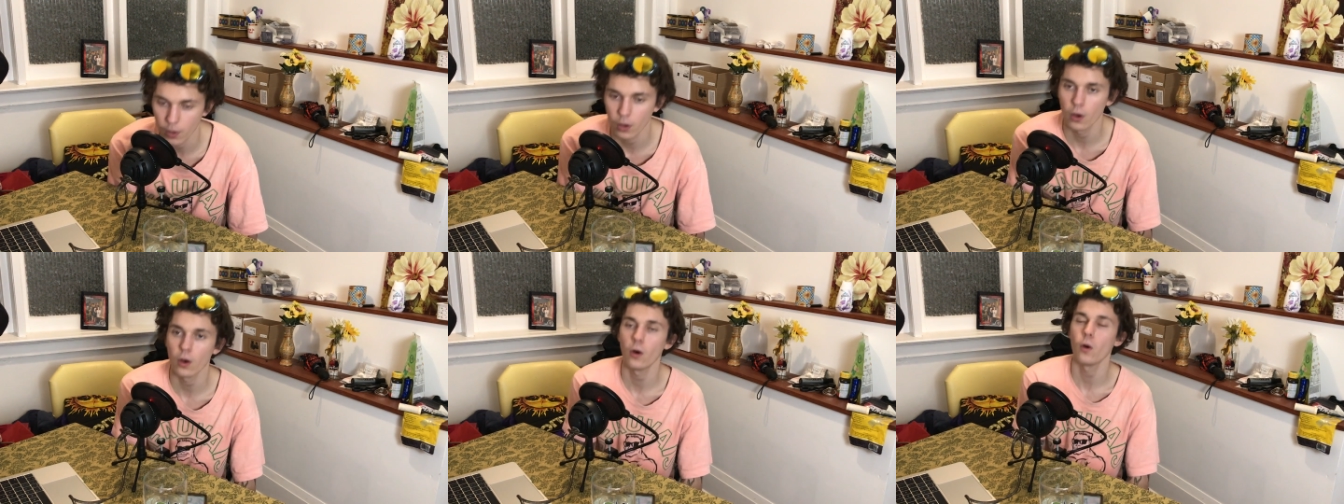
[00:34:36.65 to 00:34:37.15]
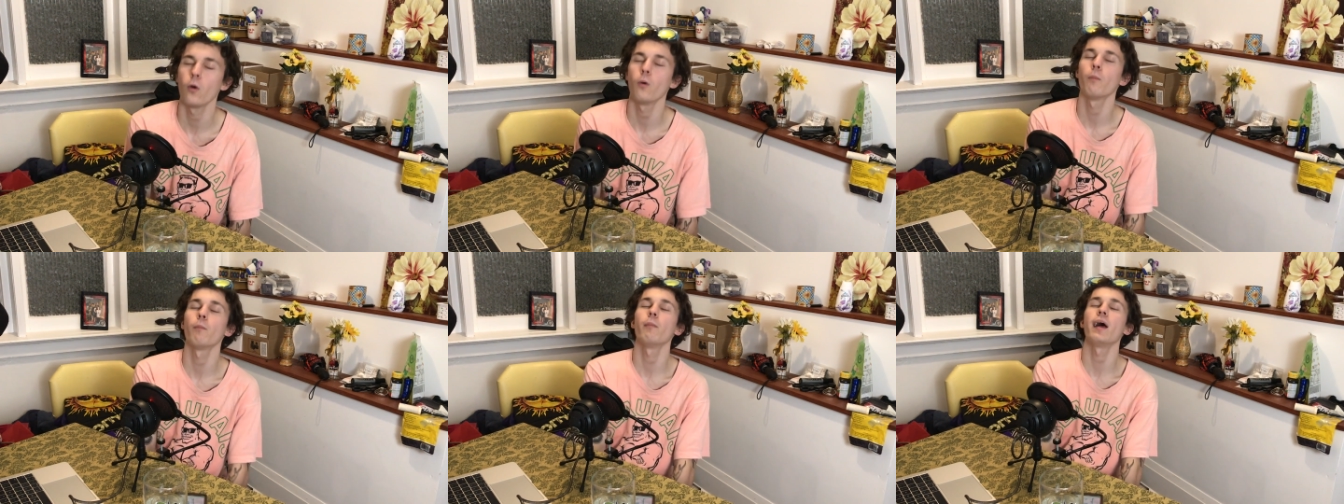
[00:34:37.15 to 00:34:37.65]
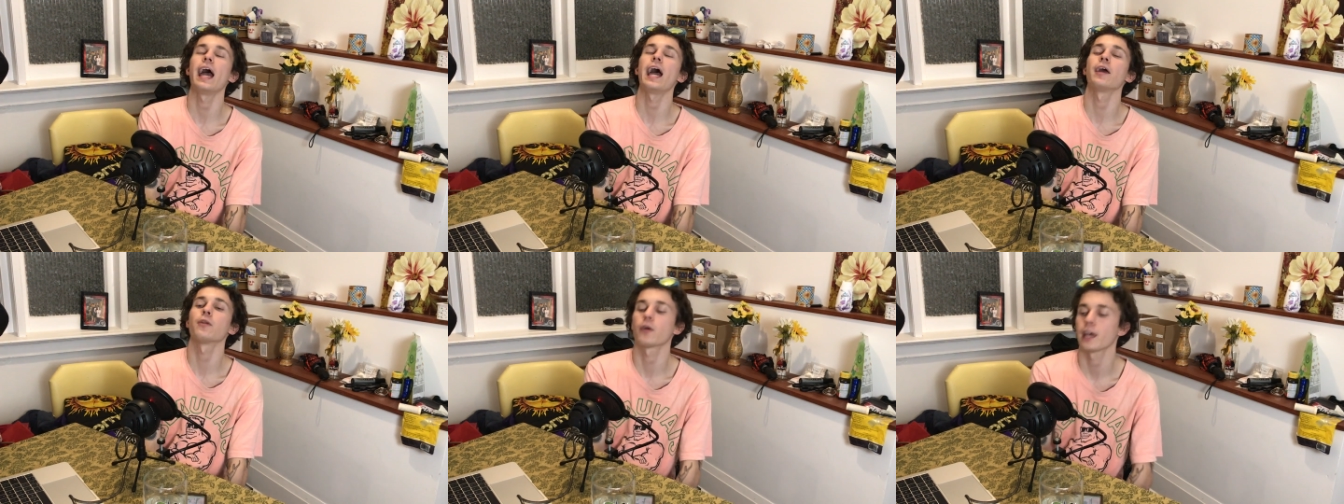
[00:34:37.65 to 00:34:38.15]
Oh
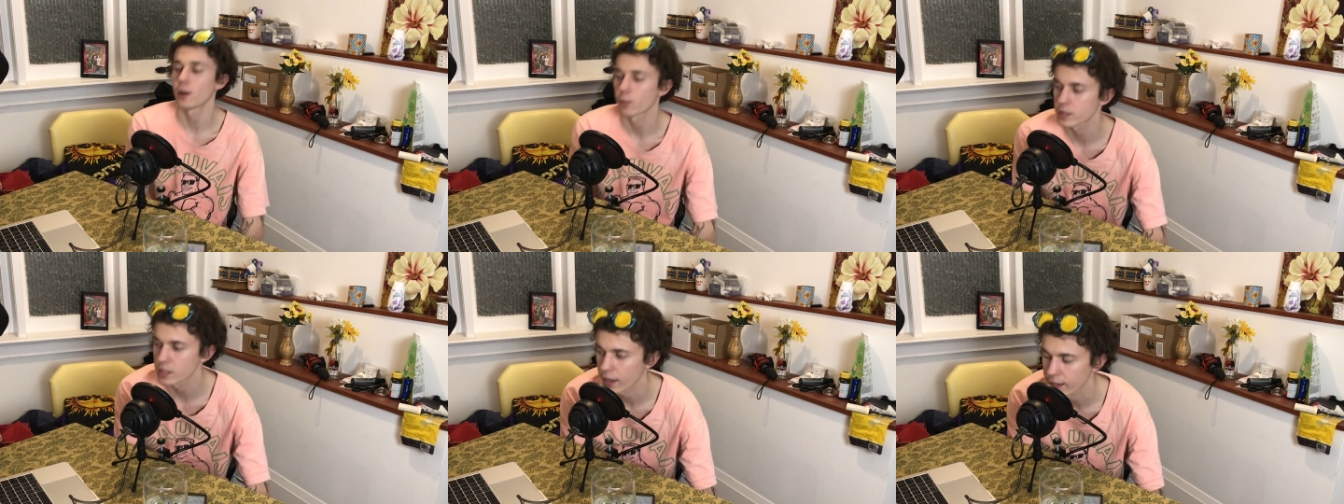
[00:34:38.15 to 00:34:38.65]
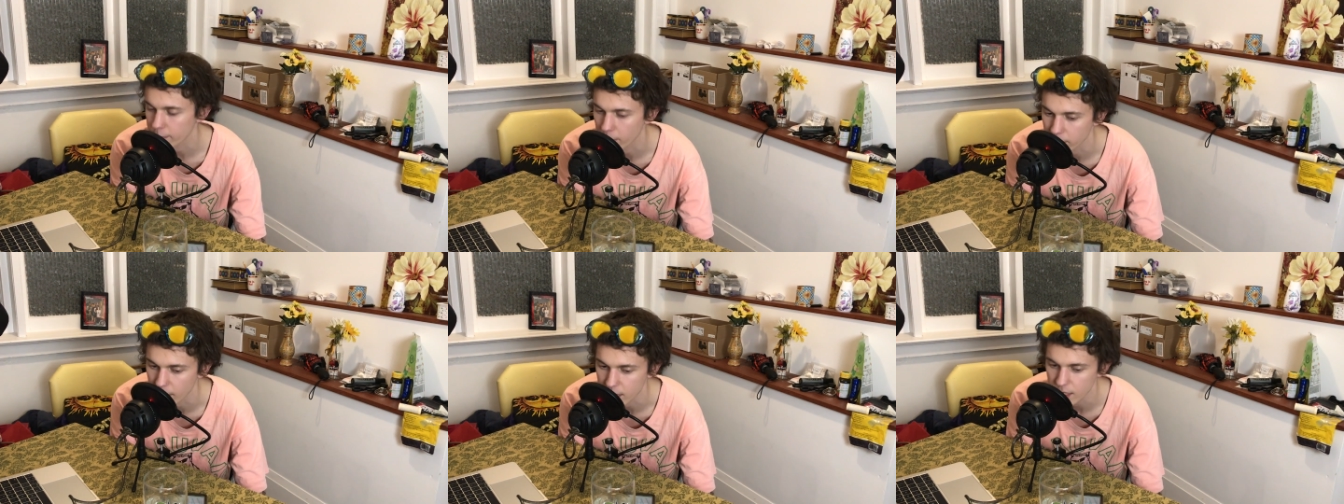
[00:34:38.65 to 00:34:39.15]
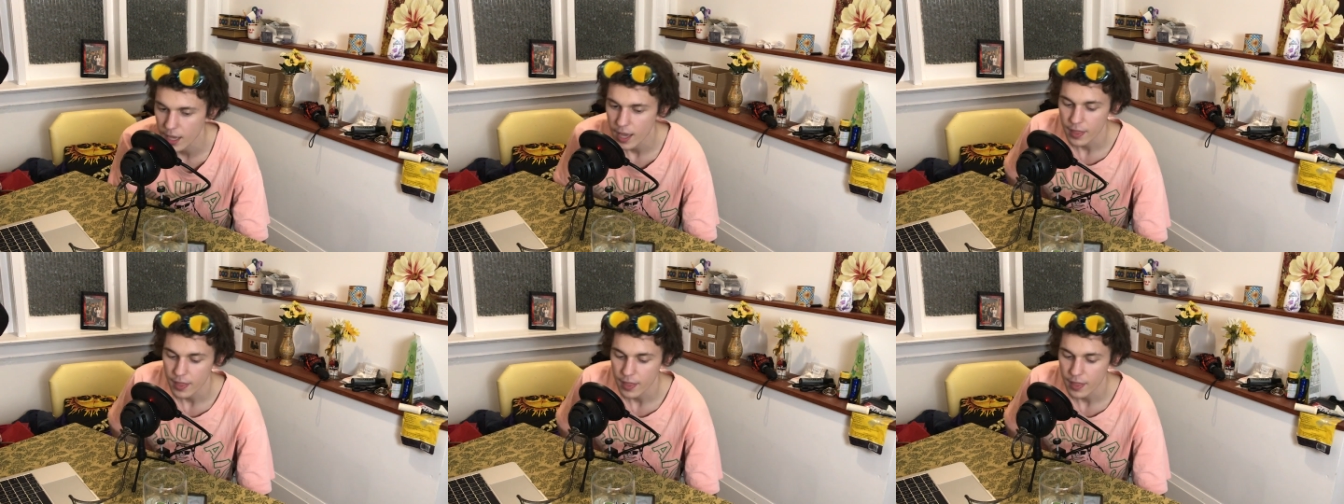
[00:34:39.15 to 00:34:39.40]
man, okay, we're talking about this.